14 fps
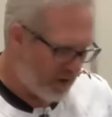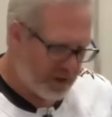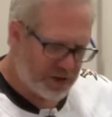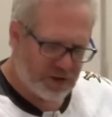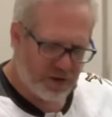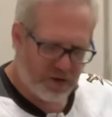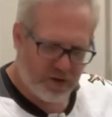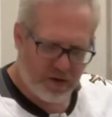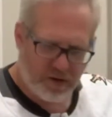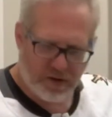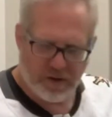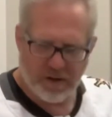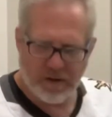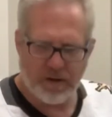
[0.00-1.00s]

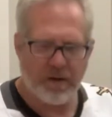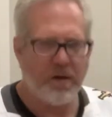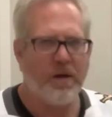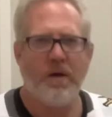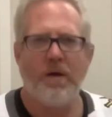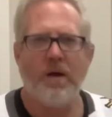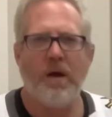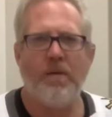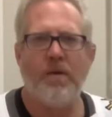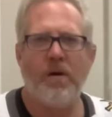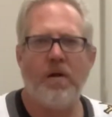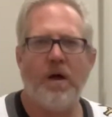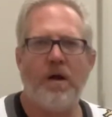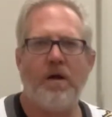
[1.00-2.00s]
sure about
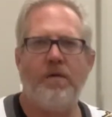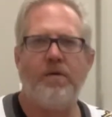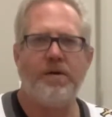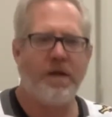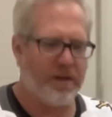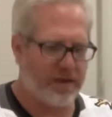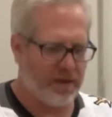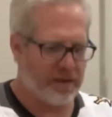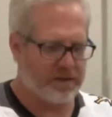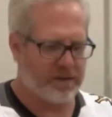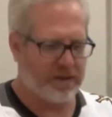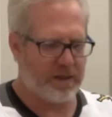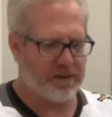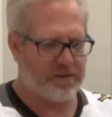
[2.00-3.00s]
a lot of other details
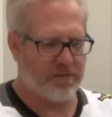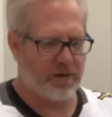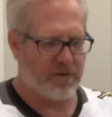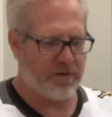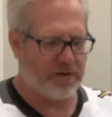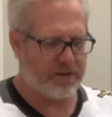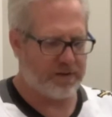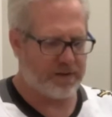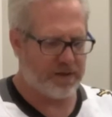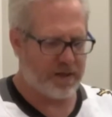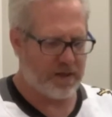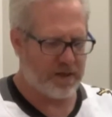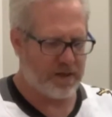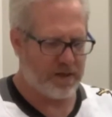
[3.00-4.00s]
of this, whether it's
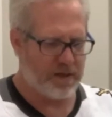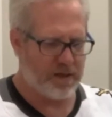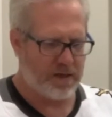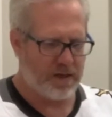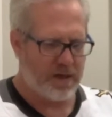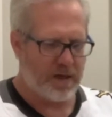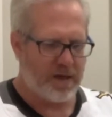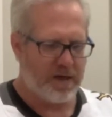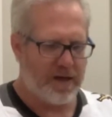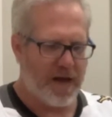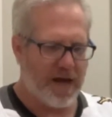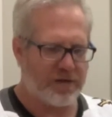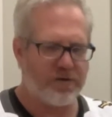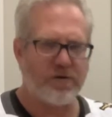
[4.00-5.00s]

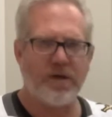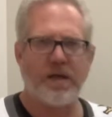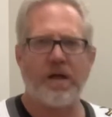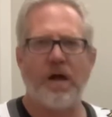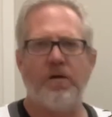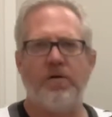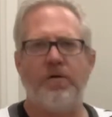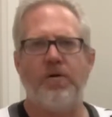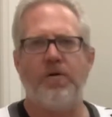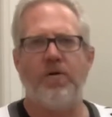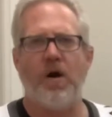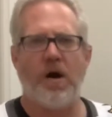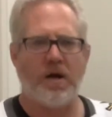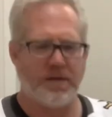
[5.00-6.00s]
naturally colored or
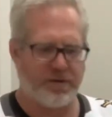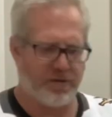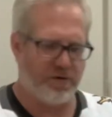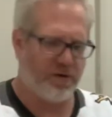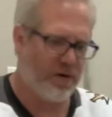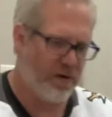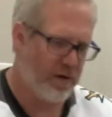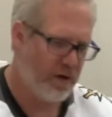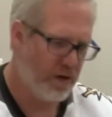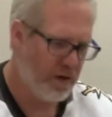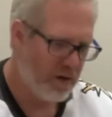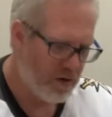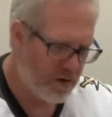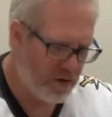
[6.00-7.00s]
not, or
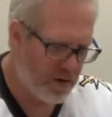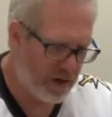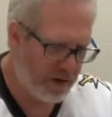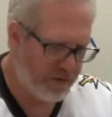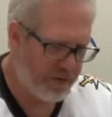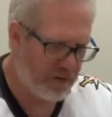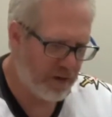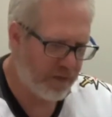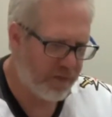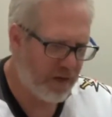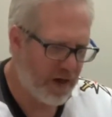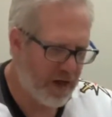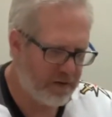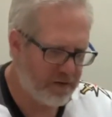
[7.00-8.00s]
anything like
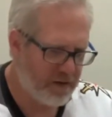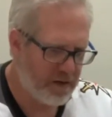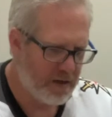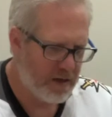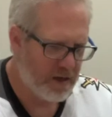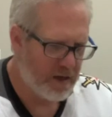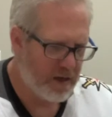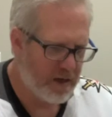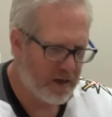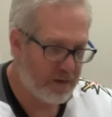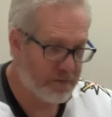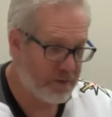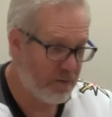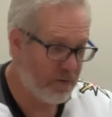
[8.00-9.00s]
that.
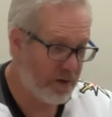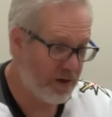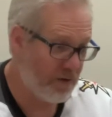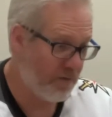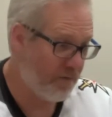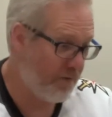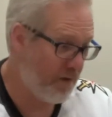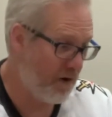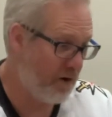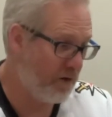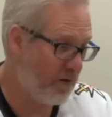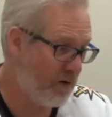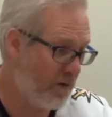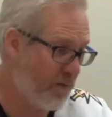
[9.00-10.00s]
So I really know very
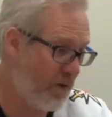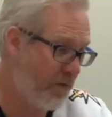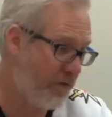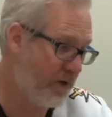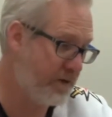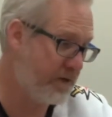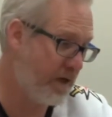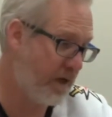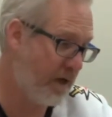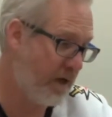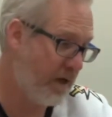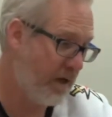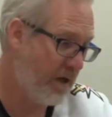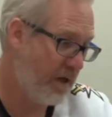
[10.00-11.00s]
little about this. It's
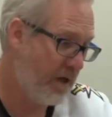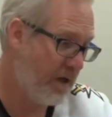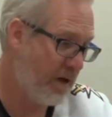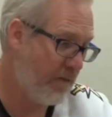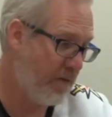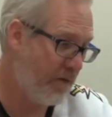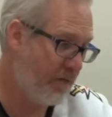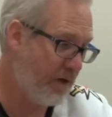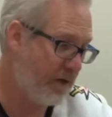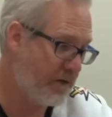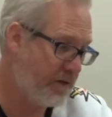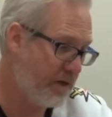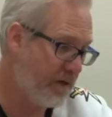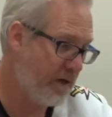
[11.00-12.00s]

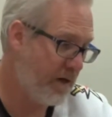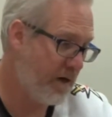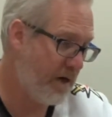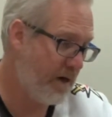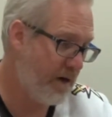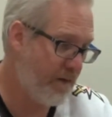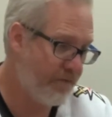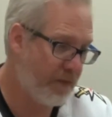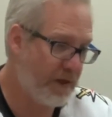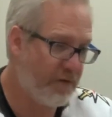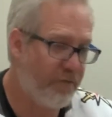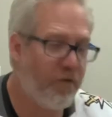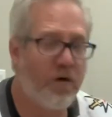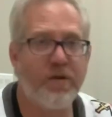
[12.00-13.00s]

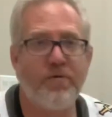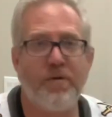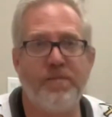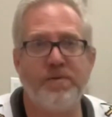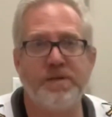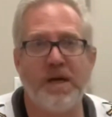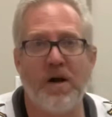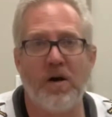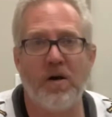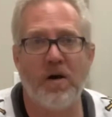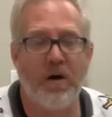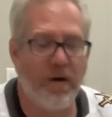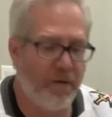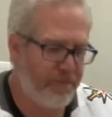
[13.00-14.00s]
43%
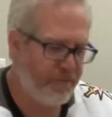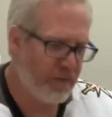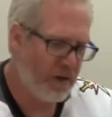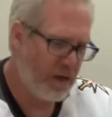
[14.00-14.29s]
alcohol.